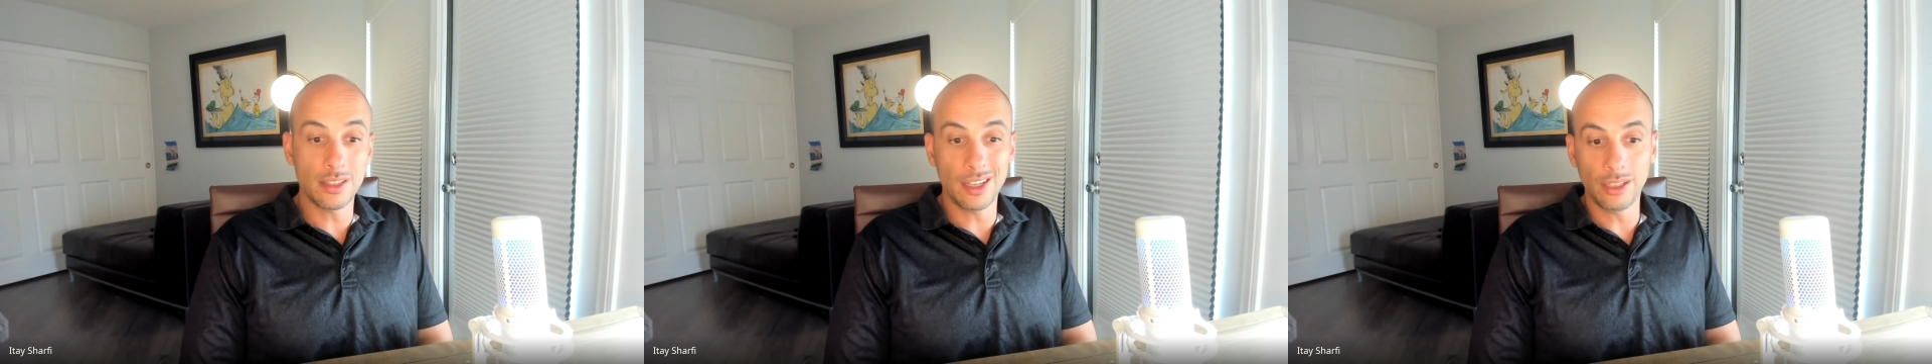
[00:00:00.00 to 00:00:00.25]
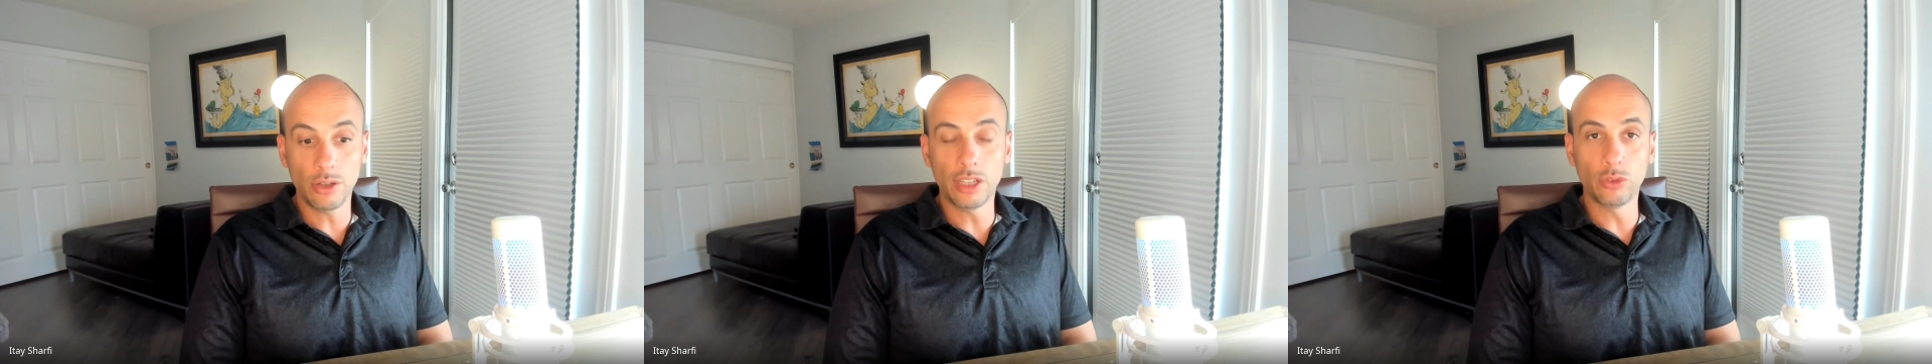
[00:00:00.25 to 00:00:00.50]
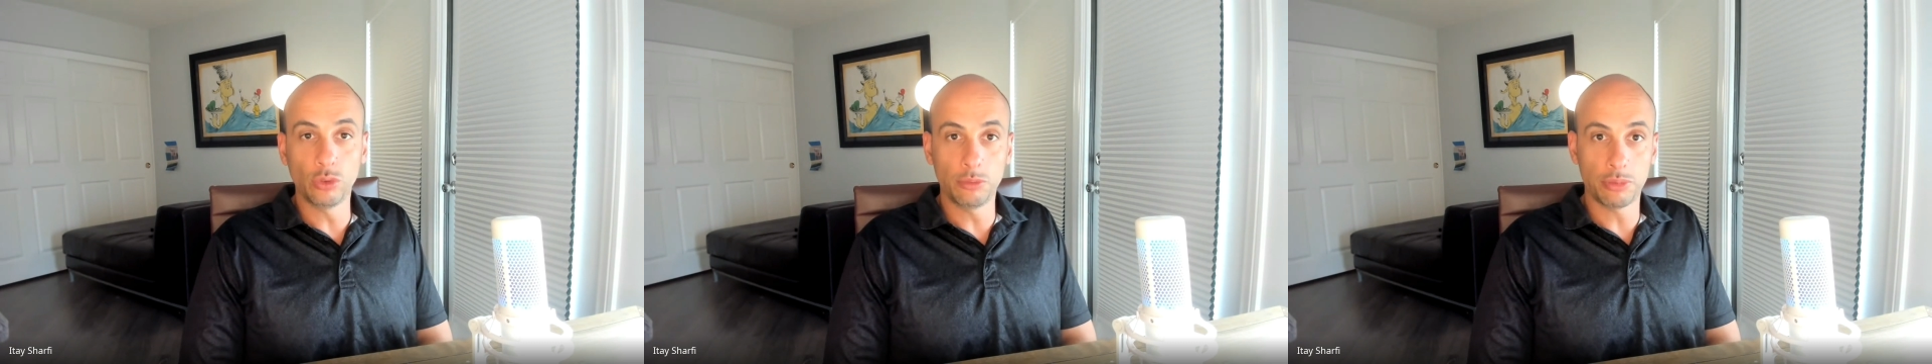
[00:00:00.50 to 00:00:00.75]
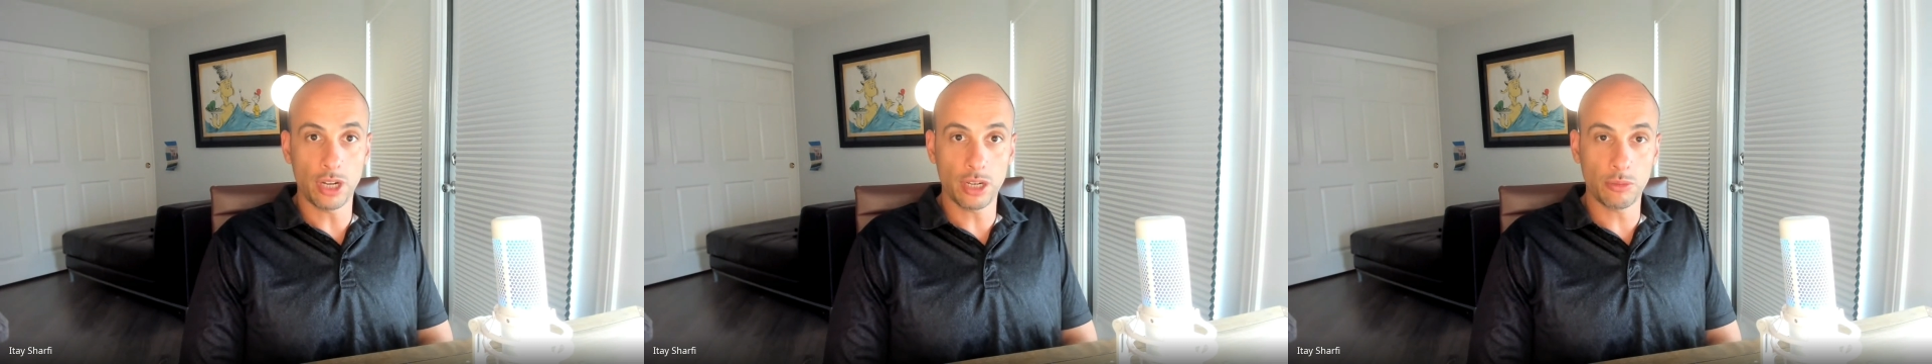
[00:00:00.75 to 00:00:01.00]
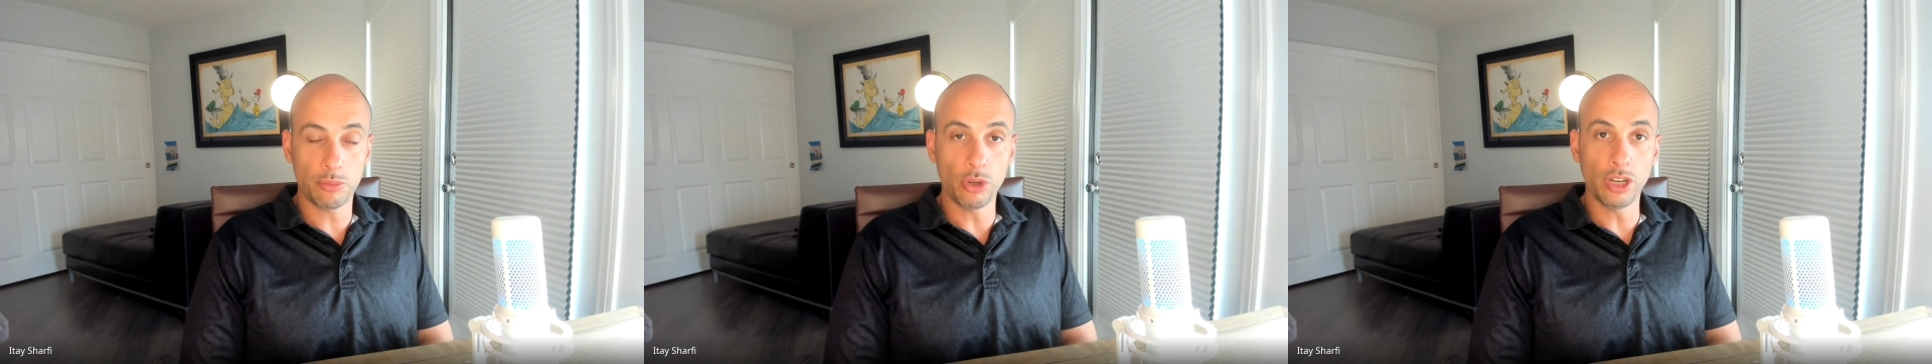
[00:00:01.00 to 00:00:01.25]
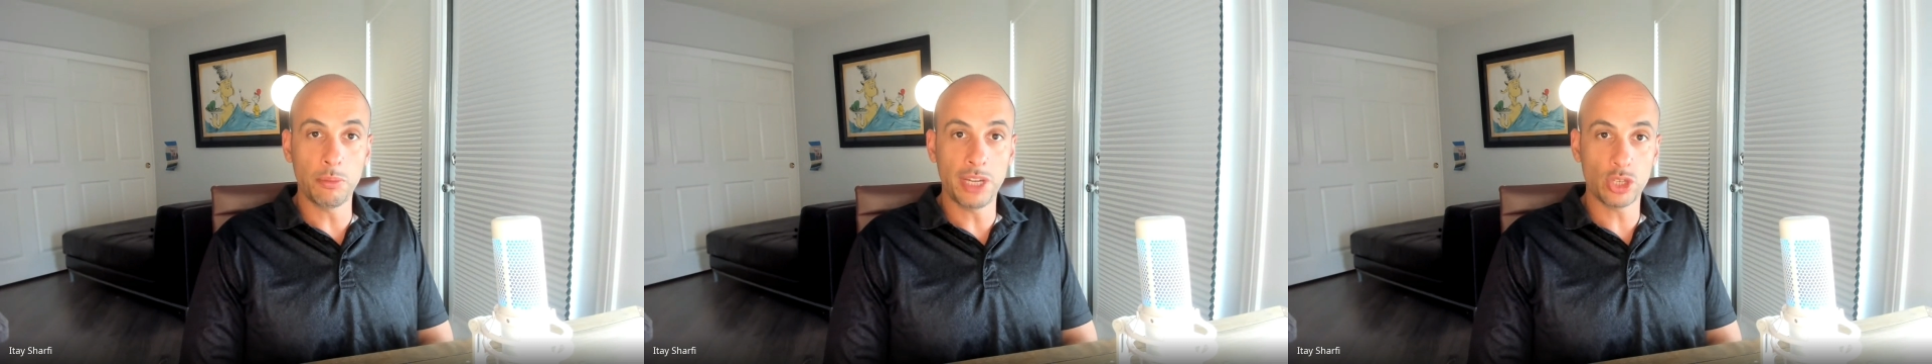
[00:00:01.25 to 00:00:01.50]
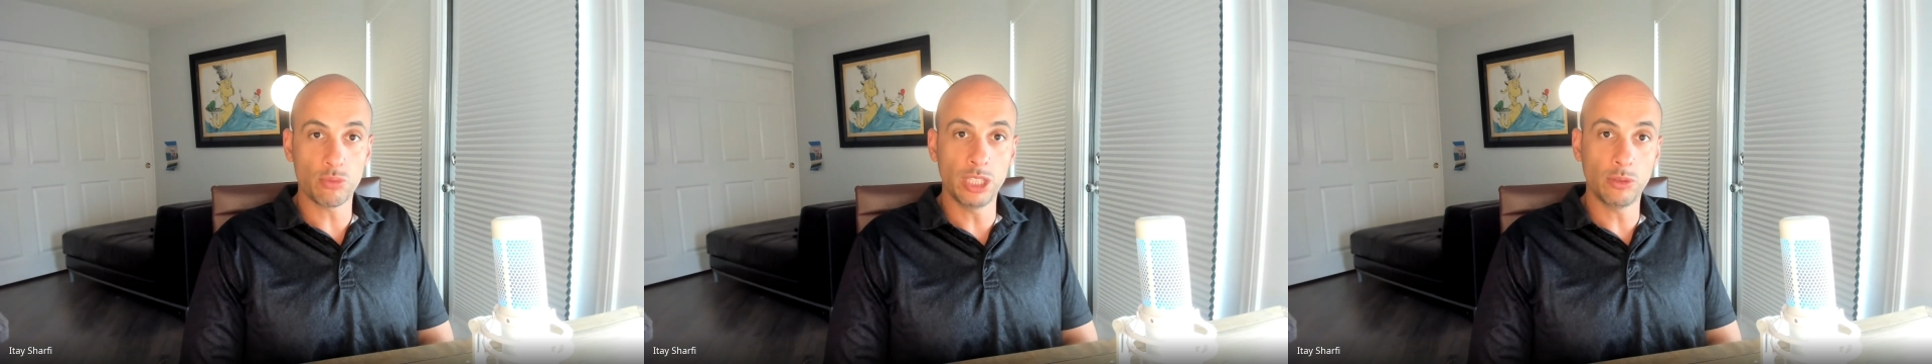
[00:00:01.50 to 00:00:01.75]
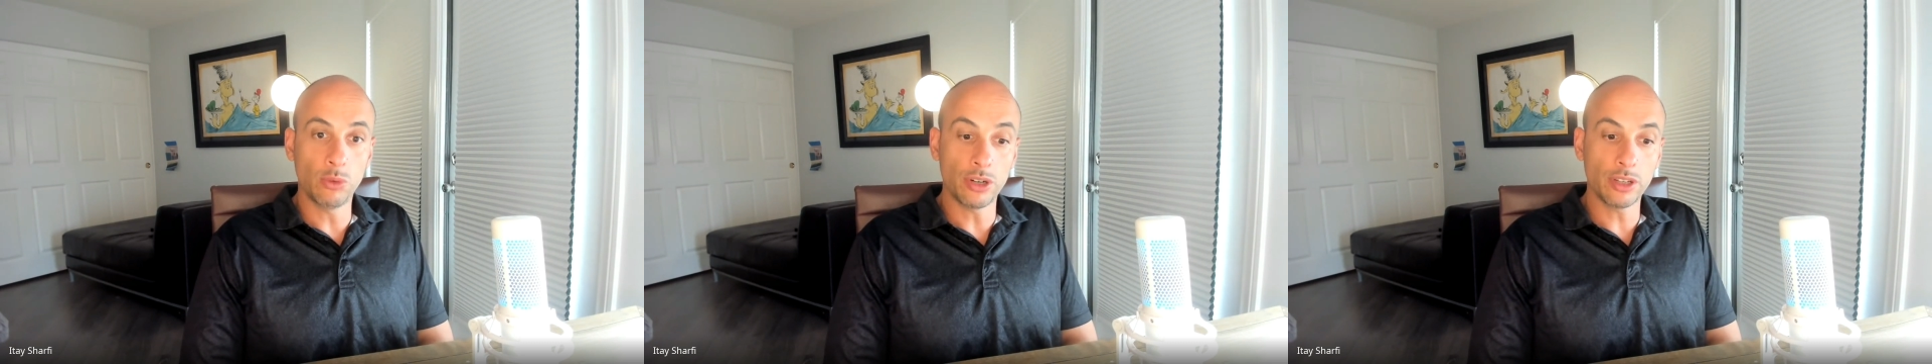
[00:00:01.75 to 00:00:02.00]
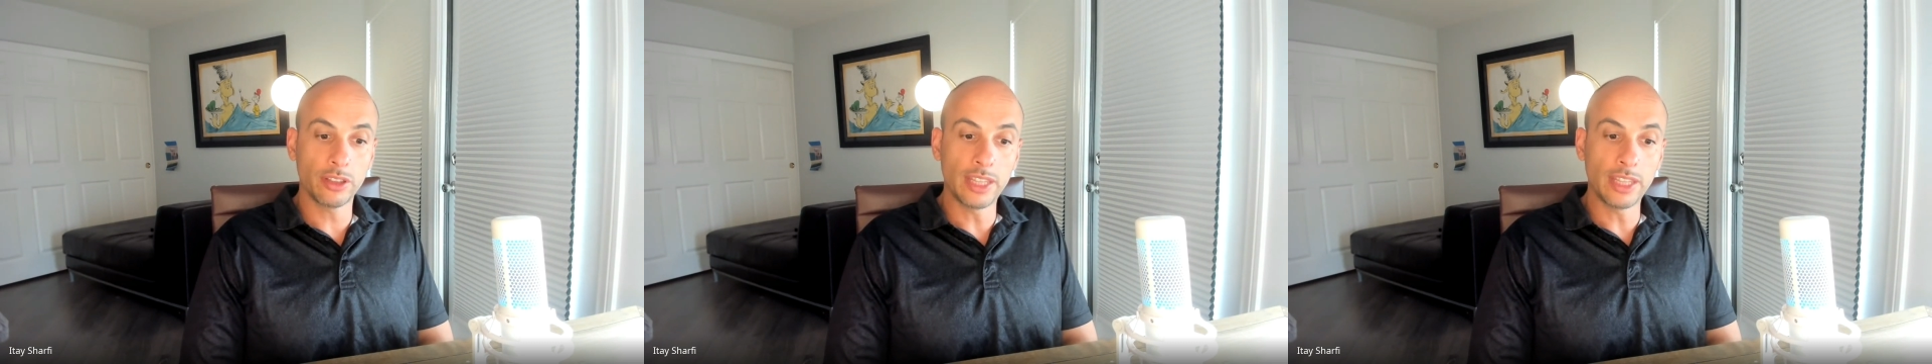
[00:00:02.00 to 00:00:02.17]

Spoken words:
then you are doing program management work.